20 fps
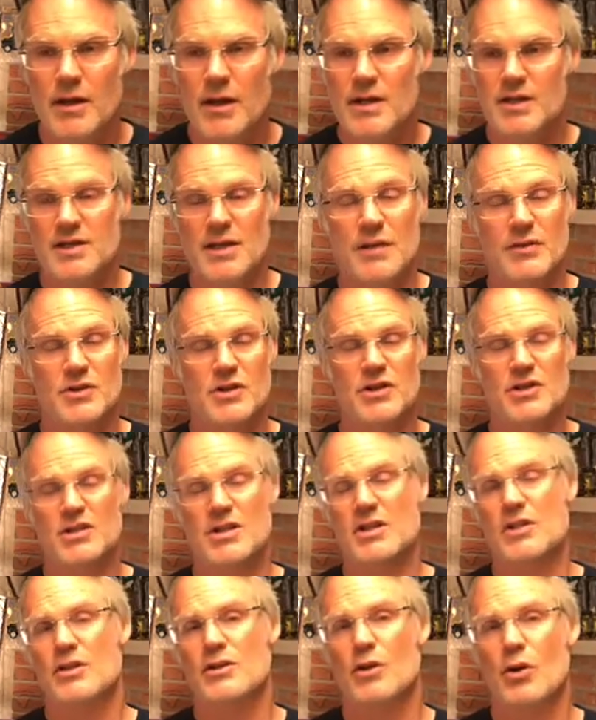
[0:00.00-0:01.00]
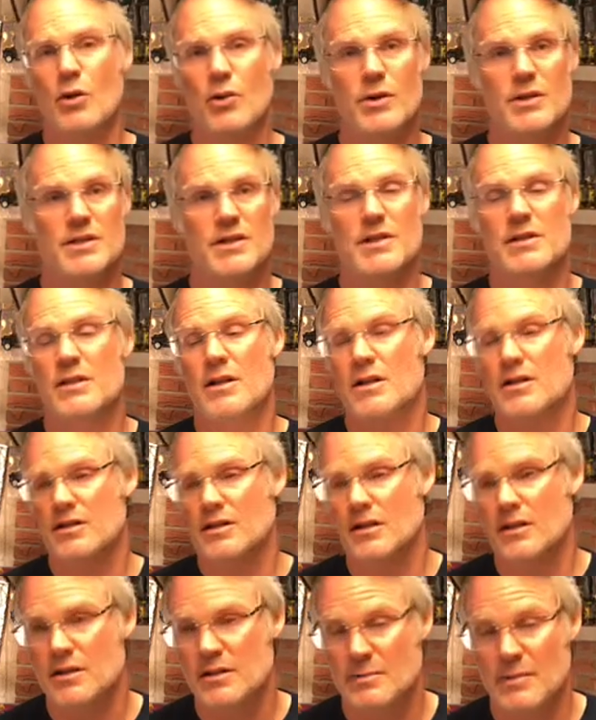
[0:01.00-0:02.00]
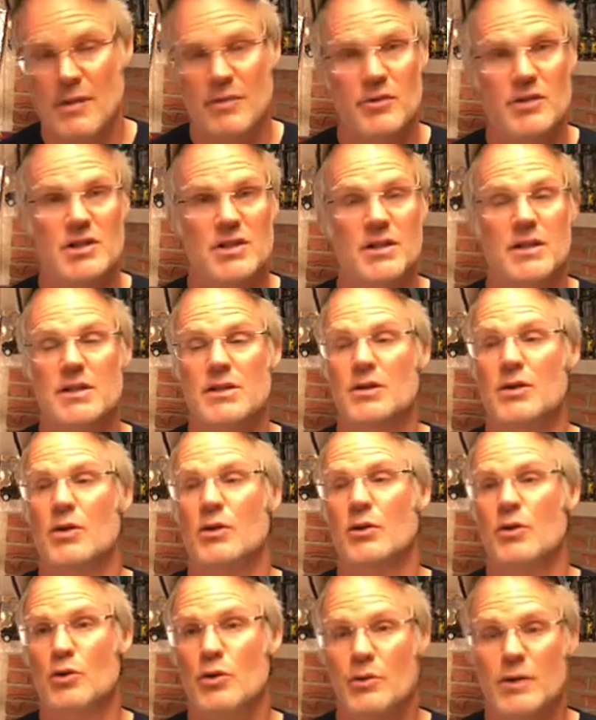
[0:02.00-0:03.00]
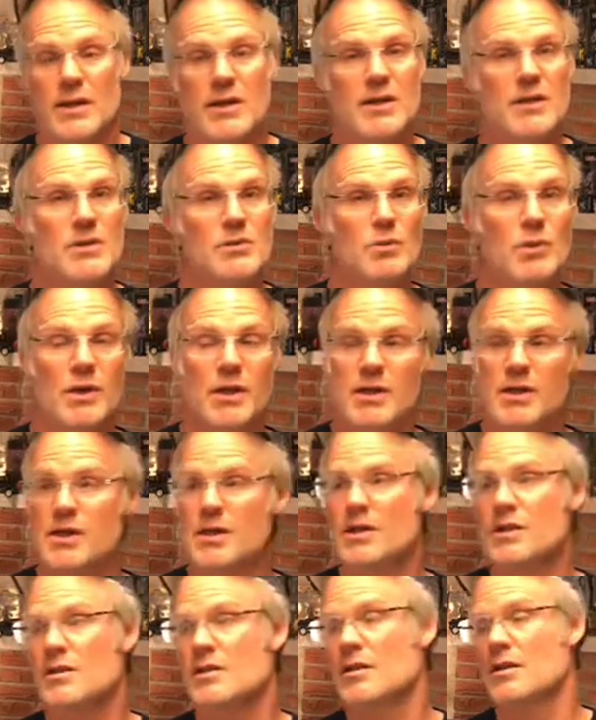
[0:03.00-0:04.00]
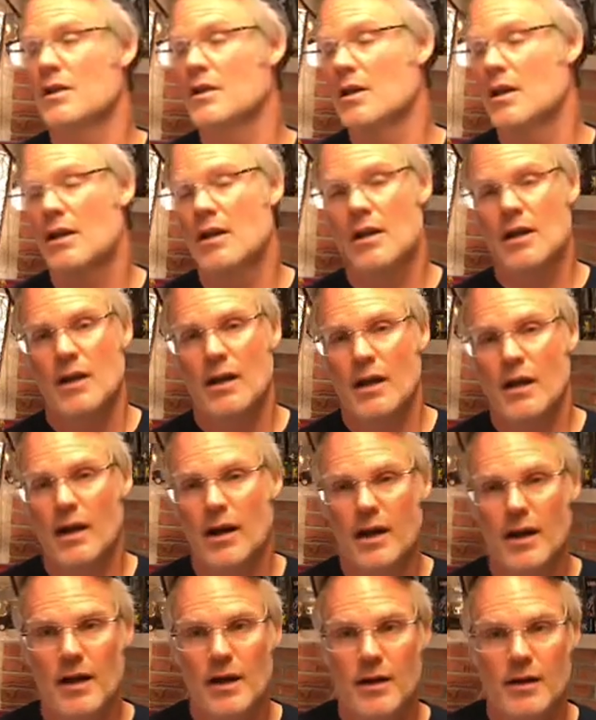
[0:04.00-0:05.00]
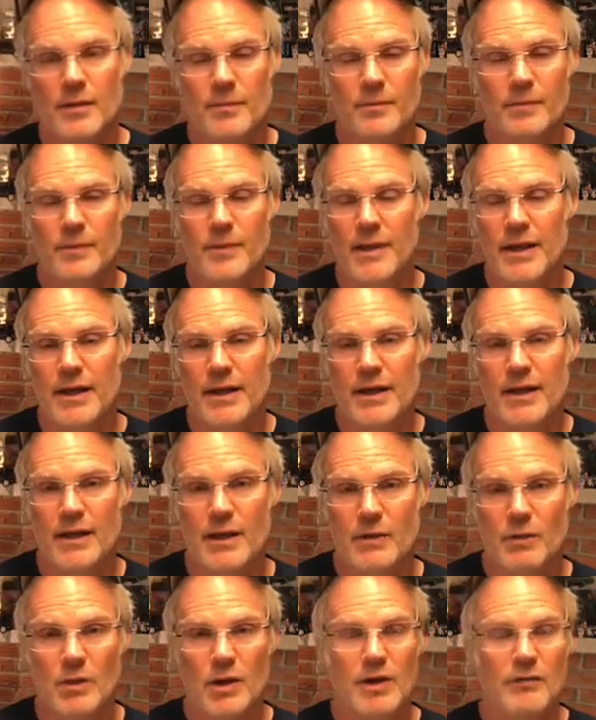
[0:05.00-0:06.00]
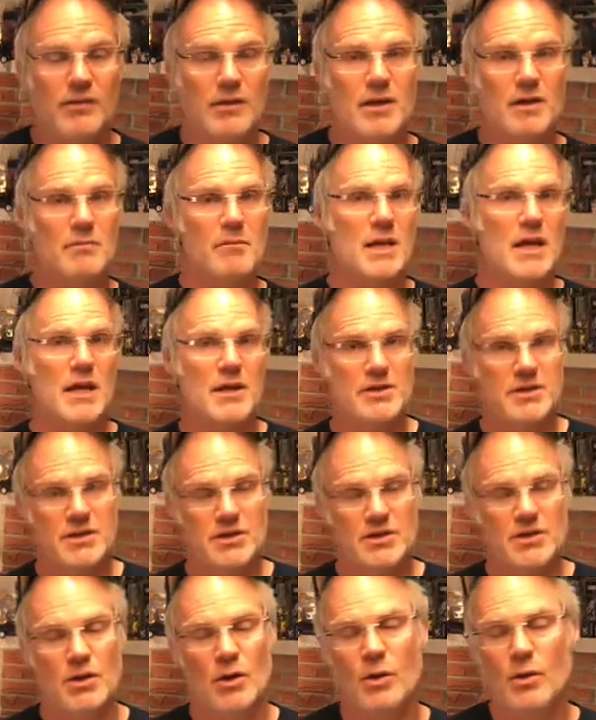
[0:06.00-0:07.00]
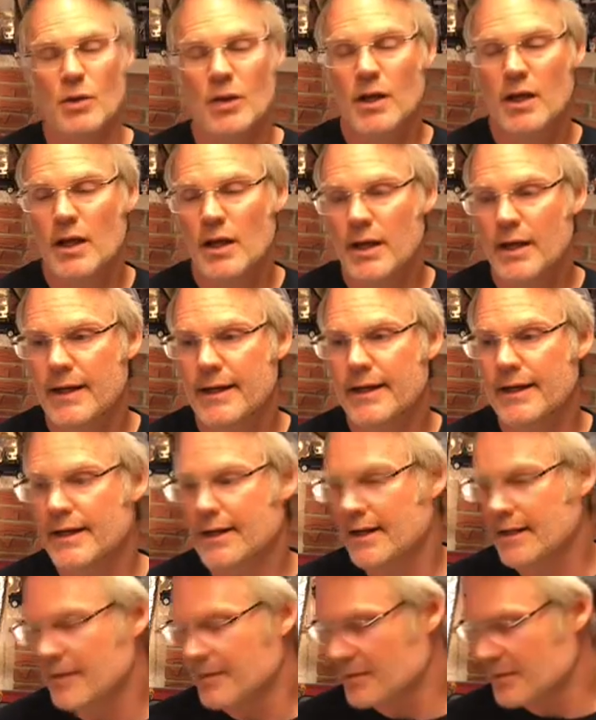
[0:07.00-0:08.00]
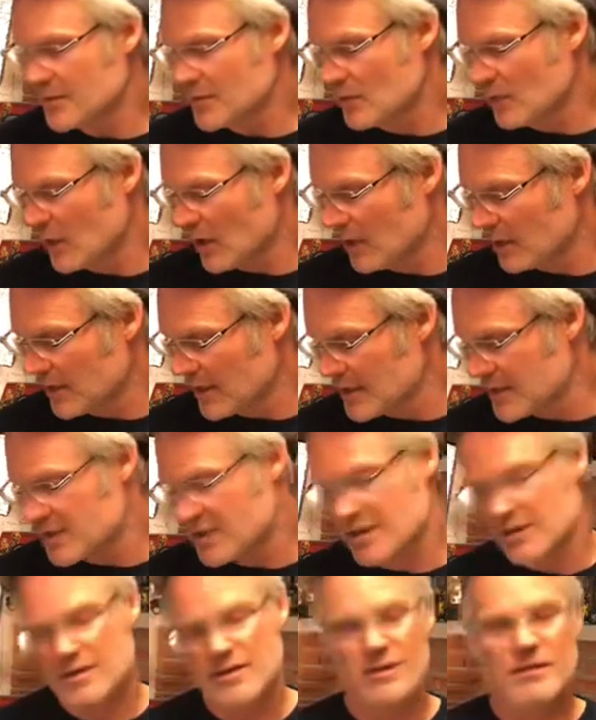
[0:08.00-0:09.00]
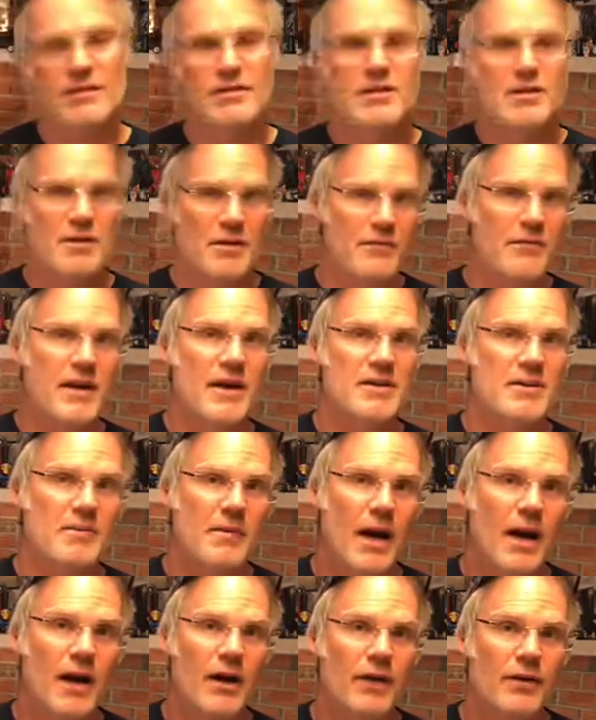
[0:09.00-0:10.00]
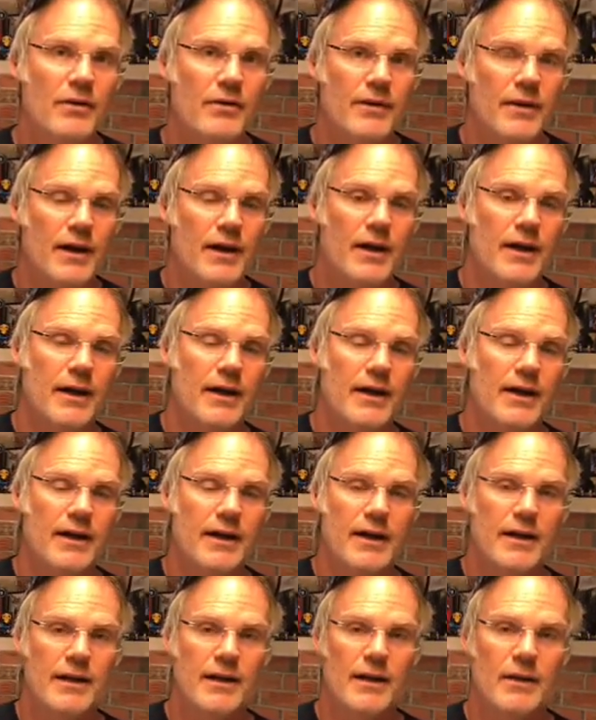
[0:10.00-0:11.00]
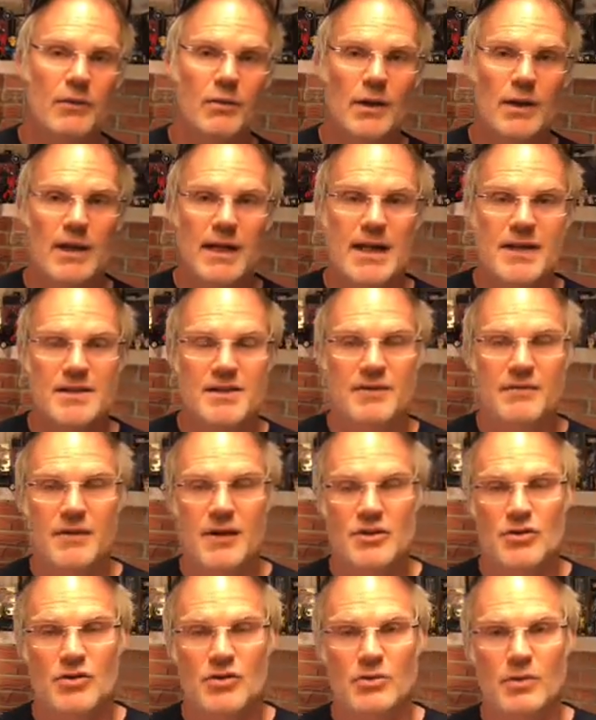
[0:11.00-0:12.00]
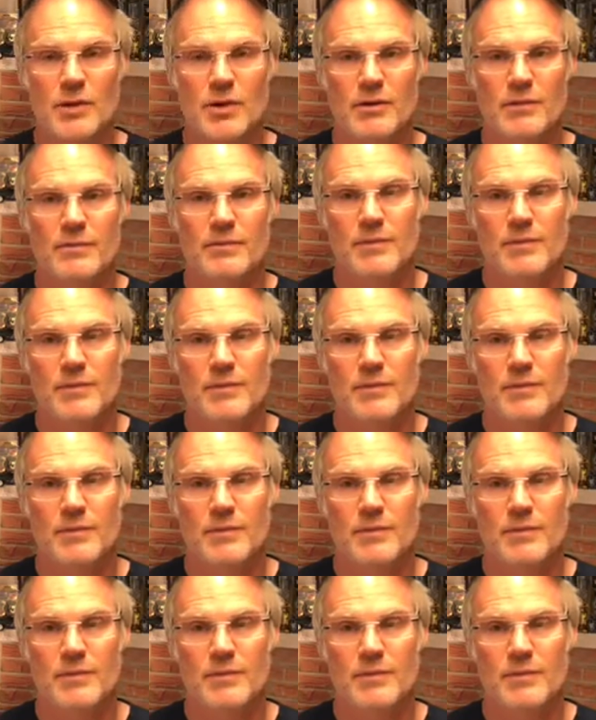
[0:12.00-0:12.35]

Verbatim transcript: Seth just doesn't know because he's lost all his memories. He doesn't know who he is, what he does um, and, and, what everything means. So, um, so it all leads to the Phantom Isle uh, in, in one last adventure where